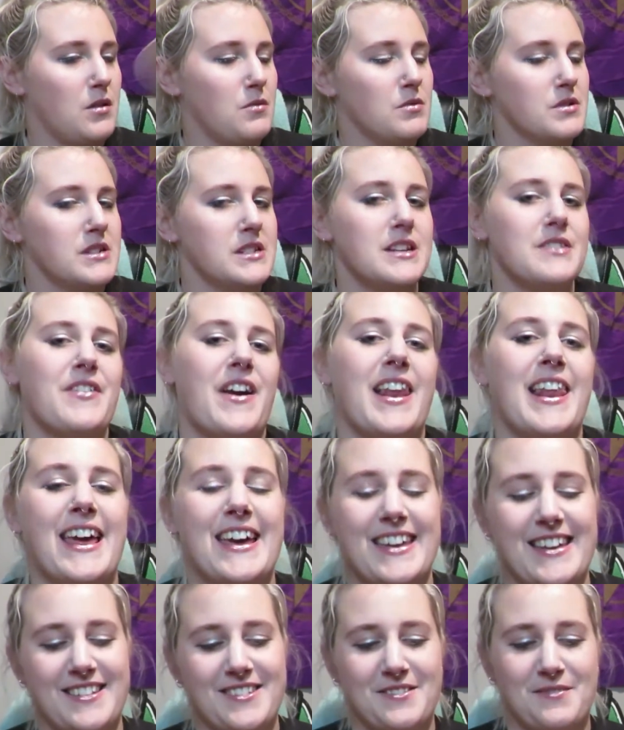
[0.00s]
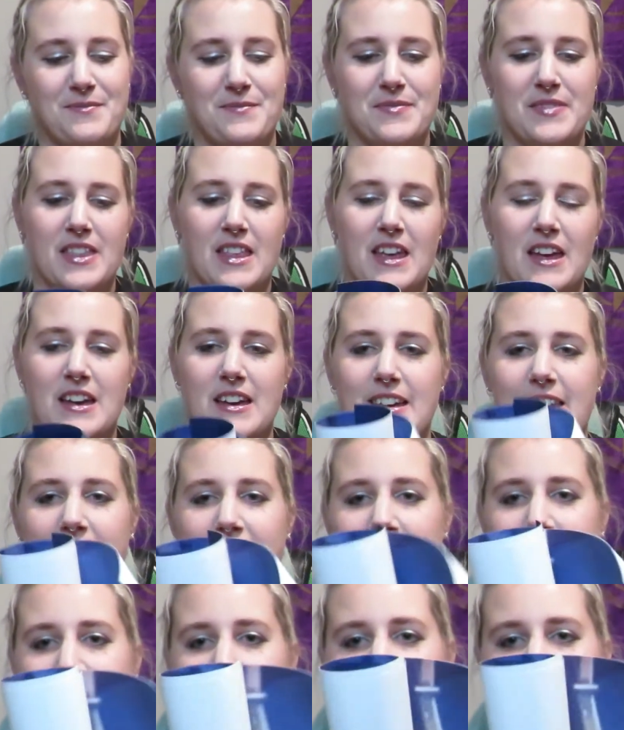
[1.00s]
we'll see if I like it
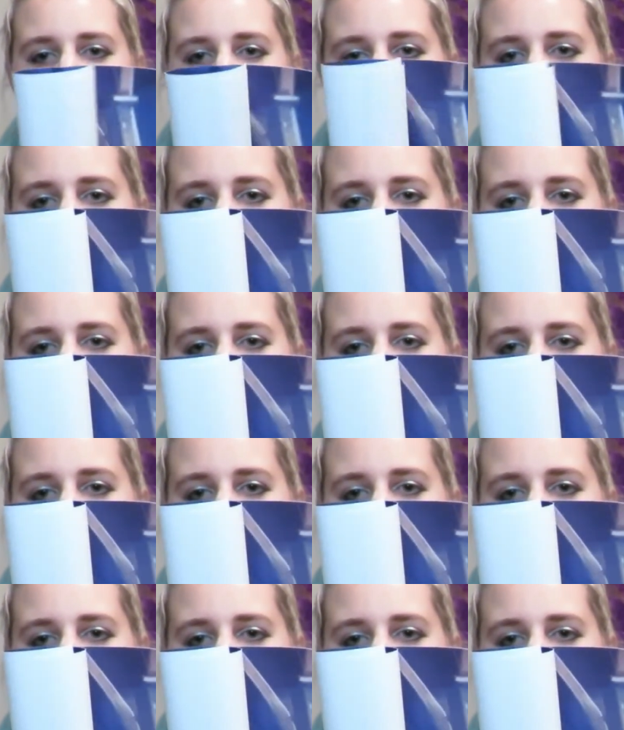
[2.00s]
okay am I